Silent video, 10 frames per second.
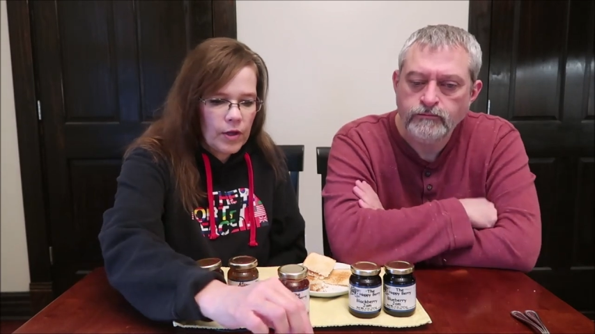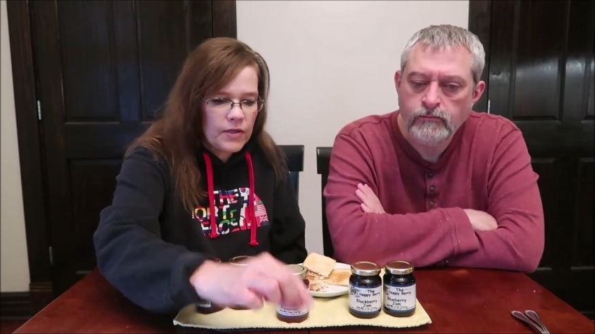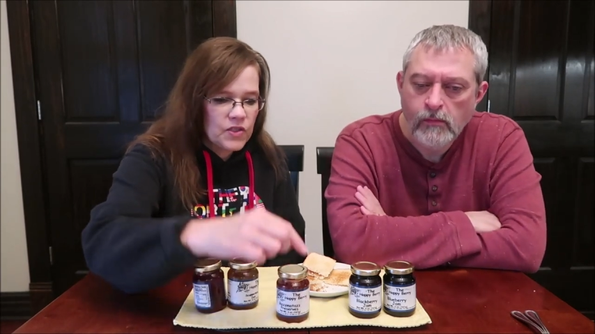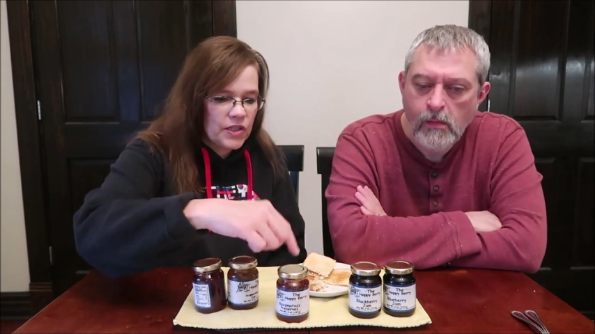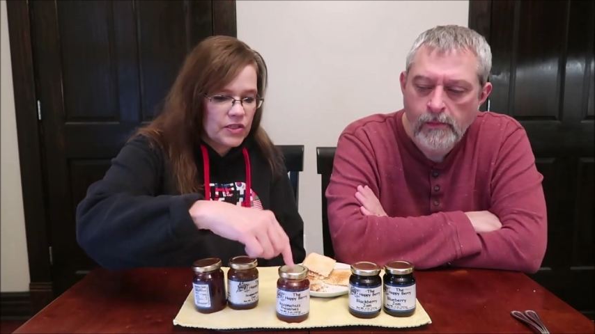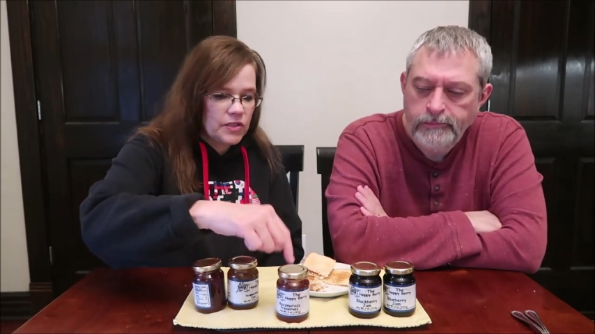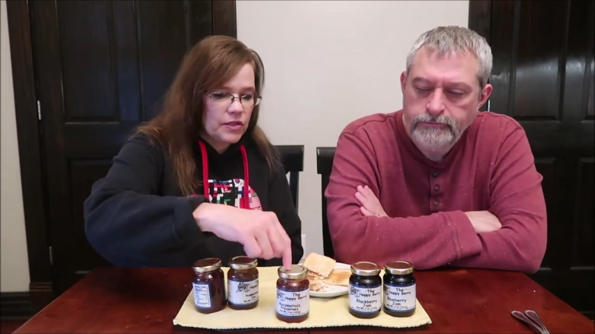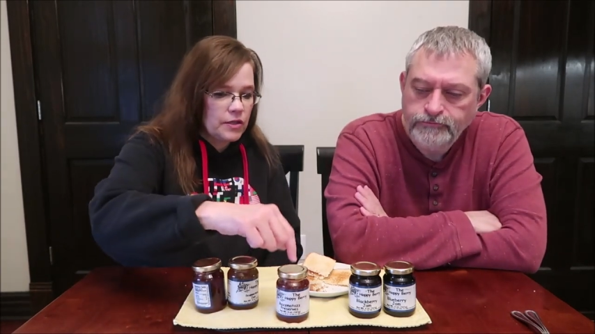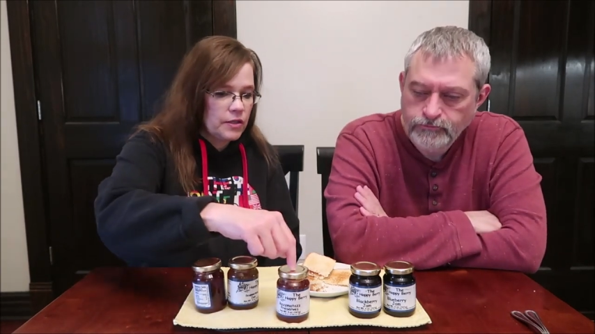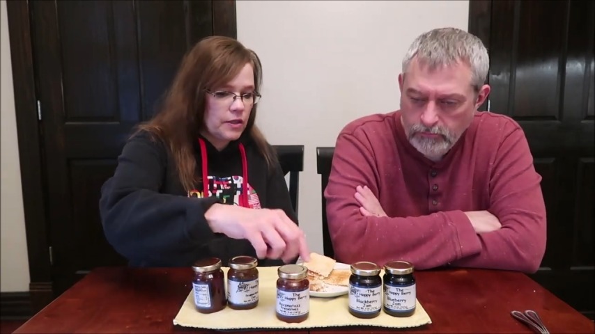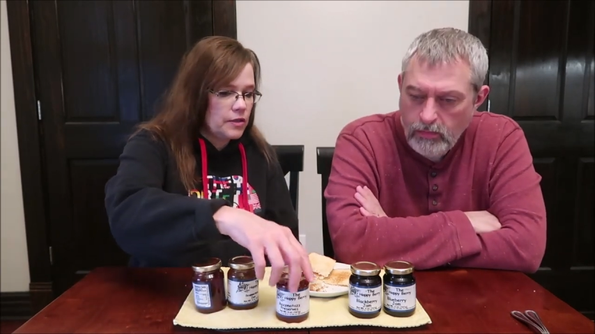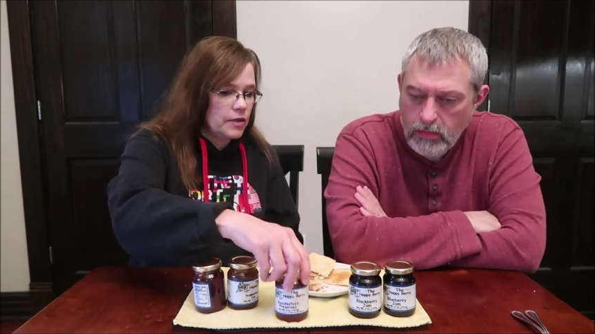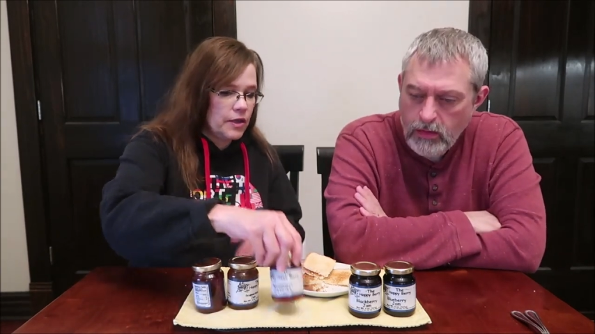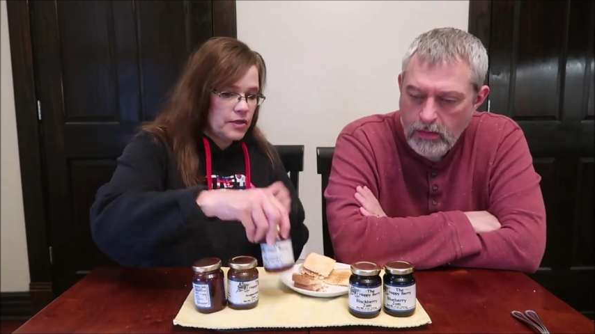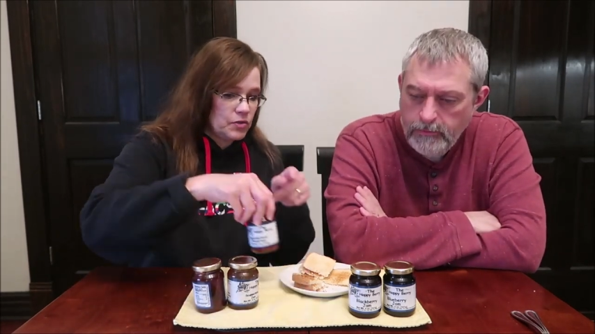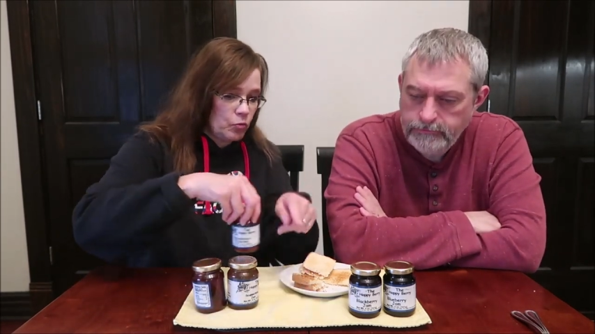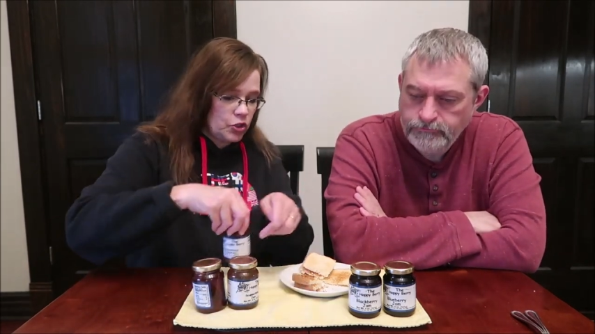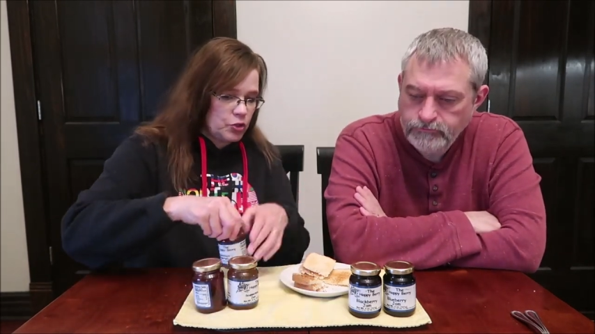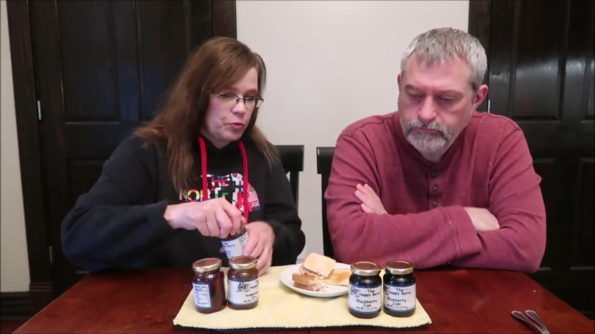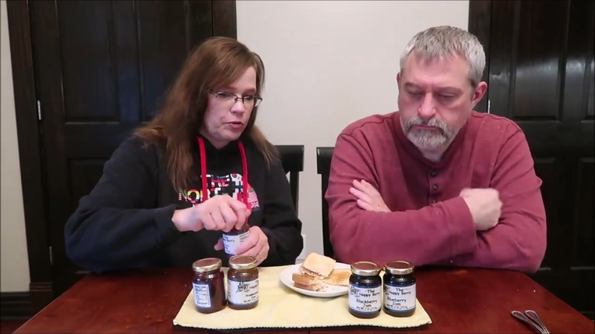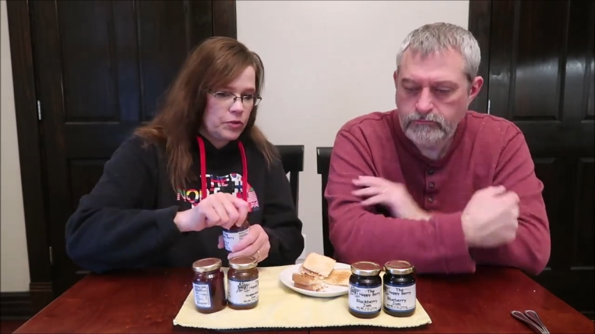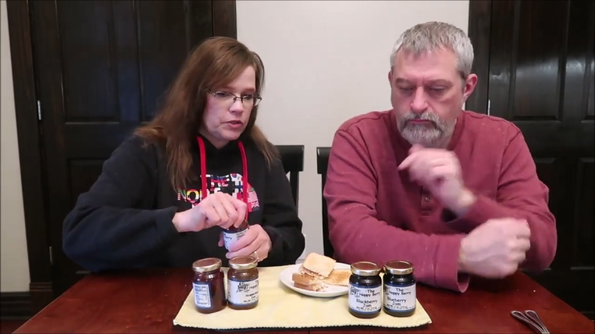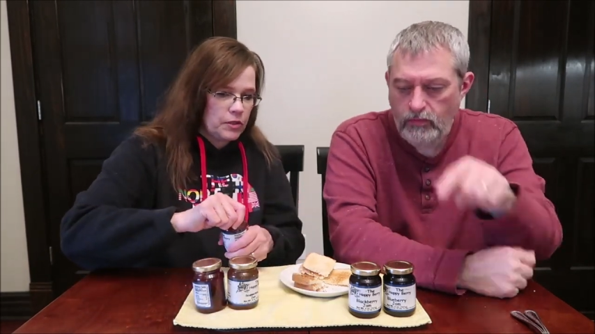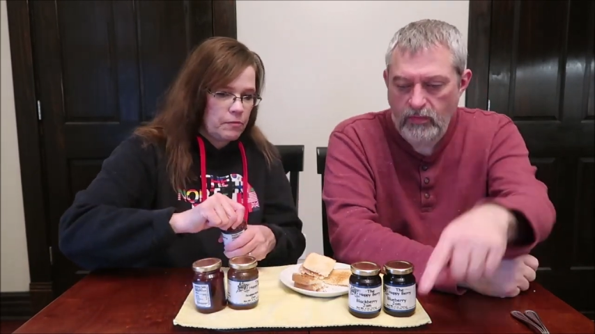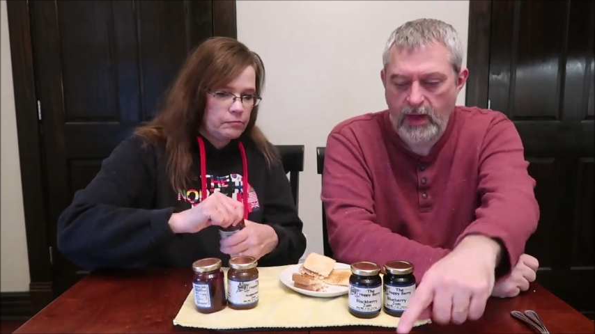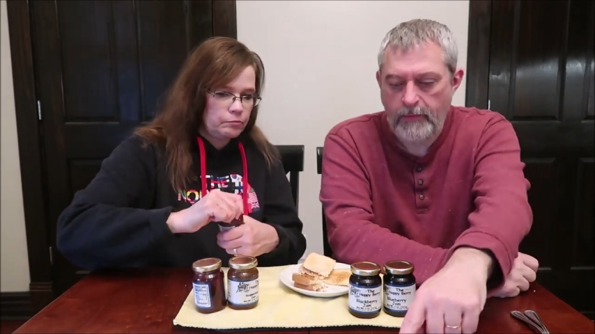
Speaker 1: Is this mm -hmm. is which spoon is that?